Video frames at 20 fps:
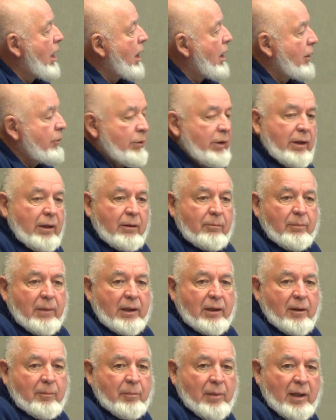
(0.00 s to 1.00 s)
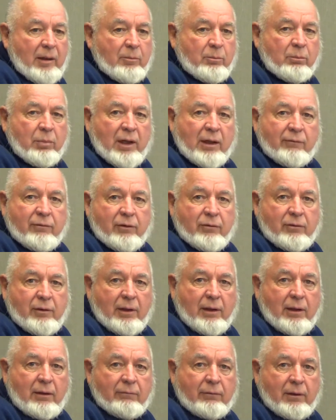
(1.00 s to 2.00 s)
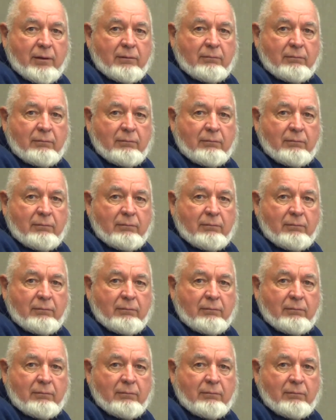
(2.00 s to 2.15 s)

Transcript: we could make a bed and breakfast out of it.